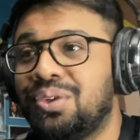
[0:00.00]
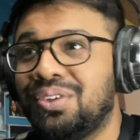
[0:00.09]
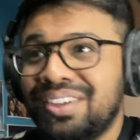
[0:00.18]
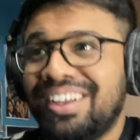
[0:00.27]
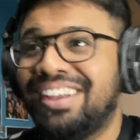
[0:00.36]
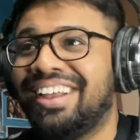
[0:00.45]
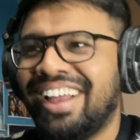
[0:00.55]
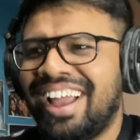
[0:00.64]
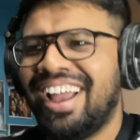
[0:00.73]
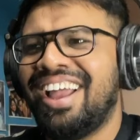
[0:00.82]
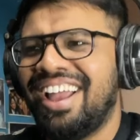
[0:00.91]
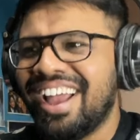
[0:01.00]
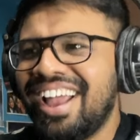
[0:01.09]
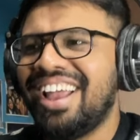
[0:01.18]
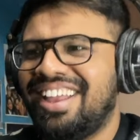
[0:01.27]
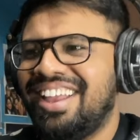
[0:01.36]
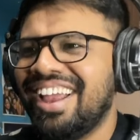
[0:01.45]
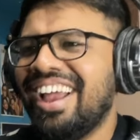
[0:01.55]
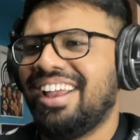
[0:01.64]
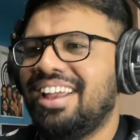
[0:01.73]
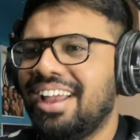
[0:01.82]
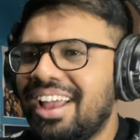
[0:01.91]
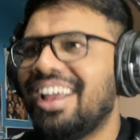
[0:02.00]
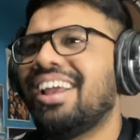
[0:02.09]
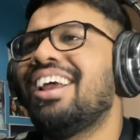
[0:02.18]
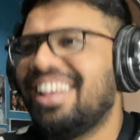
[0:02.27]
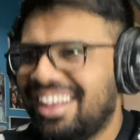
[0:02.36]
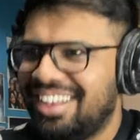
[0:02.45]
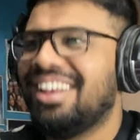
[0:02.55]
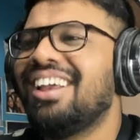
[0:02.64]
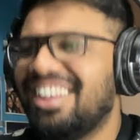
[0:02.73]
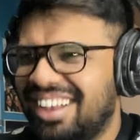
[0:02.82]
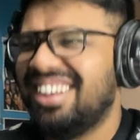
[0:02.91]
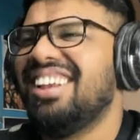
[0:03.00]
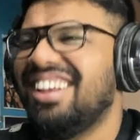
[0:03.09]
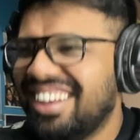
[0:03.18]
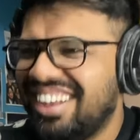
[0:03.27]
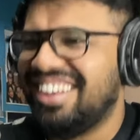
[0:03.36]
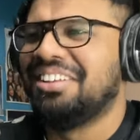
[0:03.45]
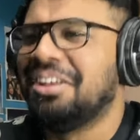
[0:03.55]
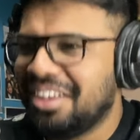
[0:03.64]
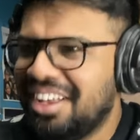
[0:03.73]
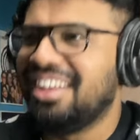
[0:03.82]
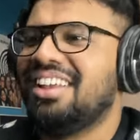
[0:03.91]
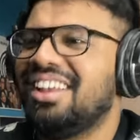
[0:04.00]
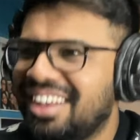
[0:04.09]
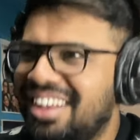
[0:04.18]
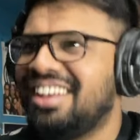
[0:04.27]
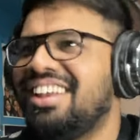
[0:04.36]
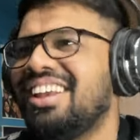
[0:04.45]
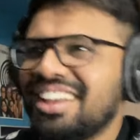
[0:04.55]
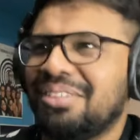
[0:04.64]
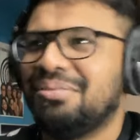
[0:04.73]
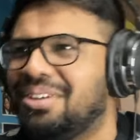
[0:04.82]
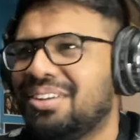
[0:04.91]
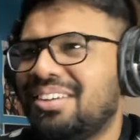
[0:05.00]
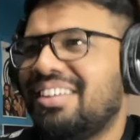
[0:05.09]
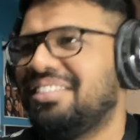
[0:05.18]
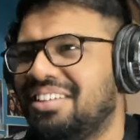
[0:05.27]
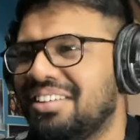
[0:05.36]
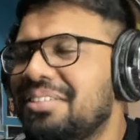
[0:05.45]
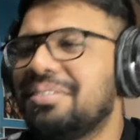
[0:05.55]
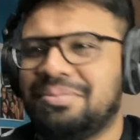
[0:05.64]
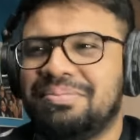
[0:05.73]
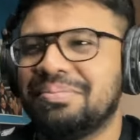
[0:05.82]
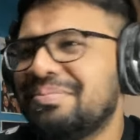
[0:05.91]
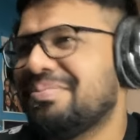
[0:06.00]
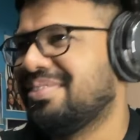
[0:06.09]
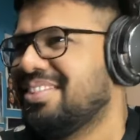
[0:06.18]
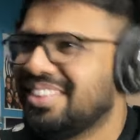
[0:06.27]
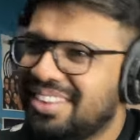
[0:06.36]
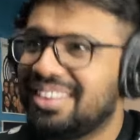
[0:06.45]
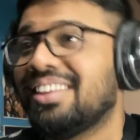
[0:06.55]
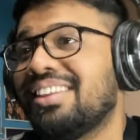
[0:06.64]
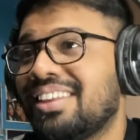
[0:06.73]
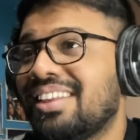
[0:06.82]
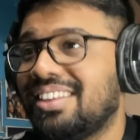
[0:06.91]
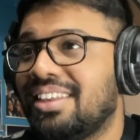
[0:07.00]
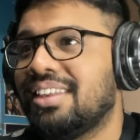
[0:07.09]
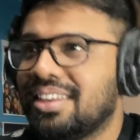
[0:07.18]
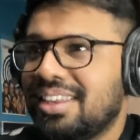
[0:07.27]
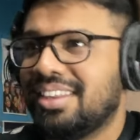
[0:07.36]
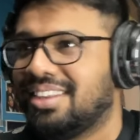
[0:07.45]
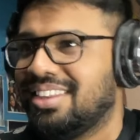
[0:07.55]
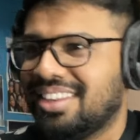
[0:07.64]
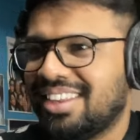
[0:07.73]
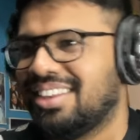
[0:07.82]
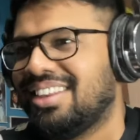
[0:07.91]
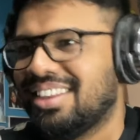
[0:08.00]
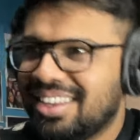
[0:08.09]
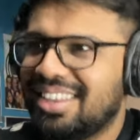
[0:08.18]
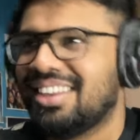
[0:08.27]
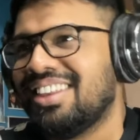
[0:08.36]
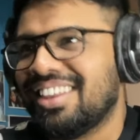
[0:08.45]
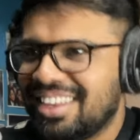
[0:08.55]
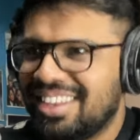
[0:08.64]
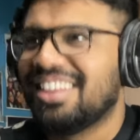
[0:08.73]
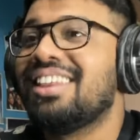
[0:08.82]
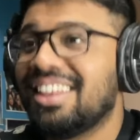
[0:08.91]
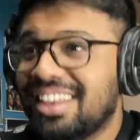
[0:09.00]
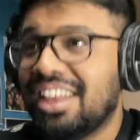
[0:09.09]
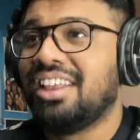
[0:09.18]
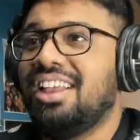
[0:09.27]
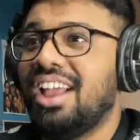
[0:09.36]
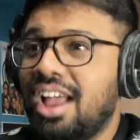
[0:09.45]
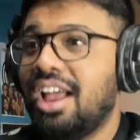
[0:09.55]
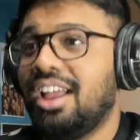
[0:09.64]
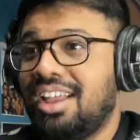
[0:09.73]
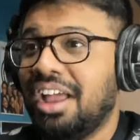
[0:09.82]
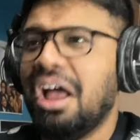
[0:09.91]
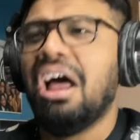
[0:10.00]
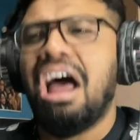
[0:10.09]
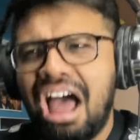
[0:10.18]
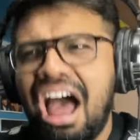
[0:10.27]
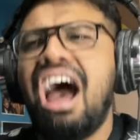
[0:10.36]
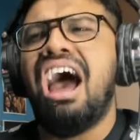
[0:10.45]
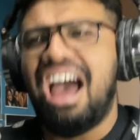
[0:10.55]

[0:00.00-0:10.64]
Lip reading: Now give me both your ears, I wanna tell you how it shows. Now watch me making moves from India, Morocco. Now give me both your ears, I wanna tell you how it shows.